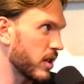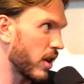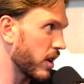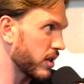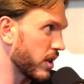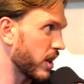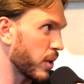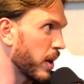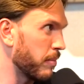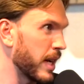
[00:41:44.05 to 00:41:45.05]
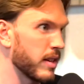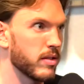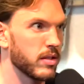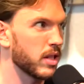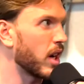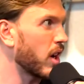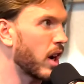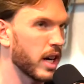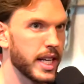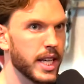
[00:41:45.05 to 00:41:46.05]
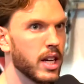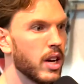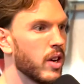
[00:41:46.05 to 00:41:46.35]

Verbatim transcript: of dollars on equipment. Yeah. It's not hockey.